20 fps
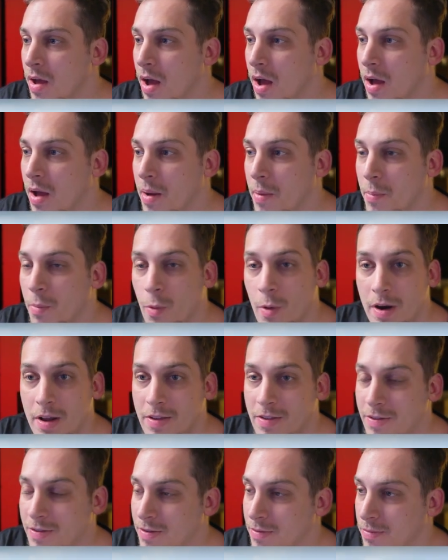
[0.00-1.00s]
um, what
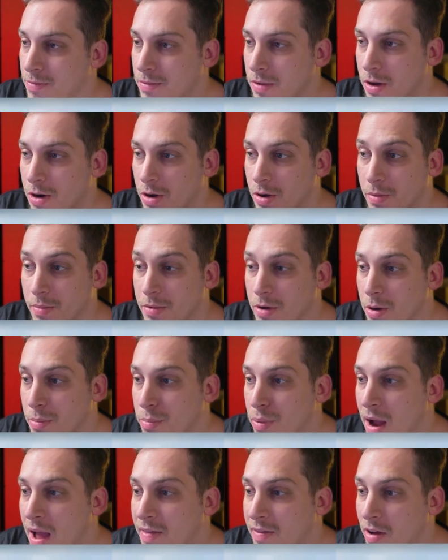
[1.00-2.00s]
is you know your
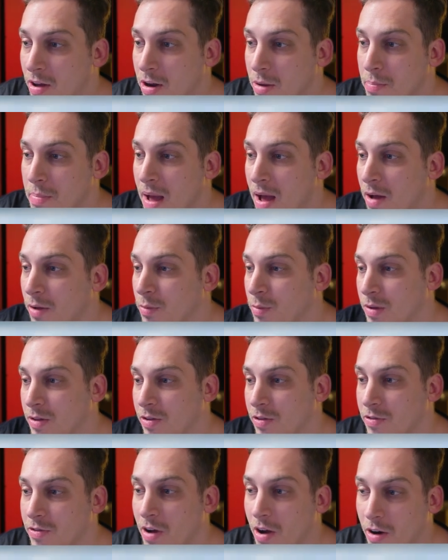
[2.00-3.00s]
brand all about? What's
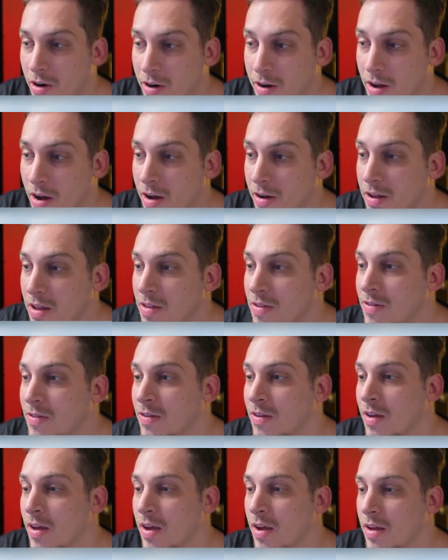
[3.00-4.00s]
your target audience?
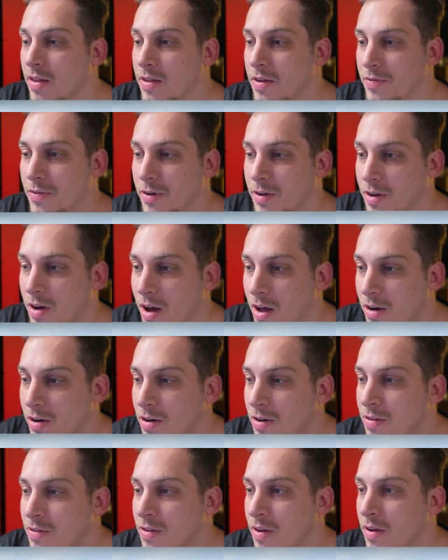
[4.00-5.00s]
Different
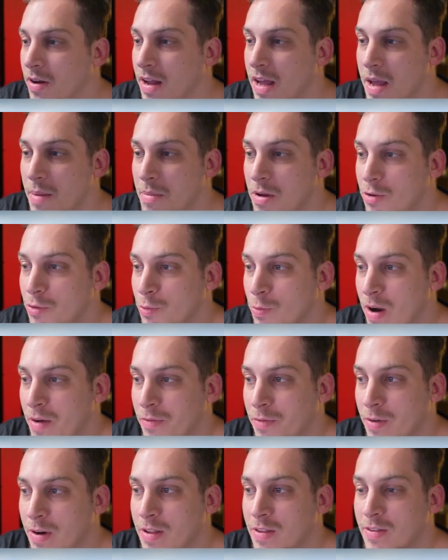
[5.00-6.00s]
colors, an image
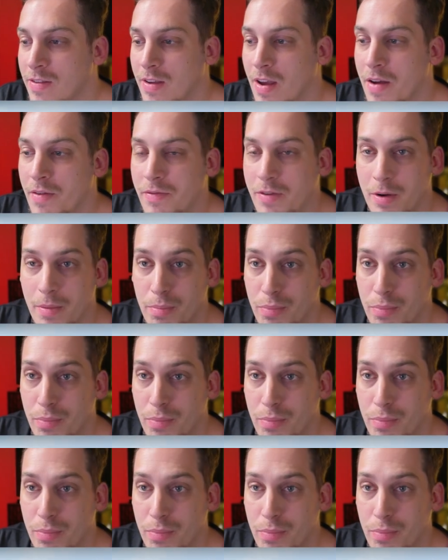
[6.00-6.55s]
reference of your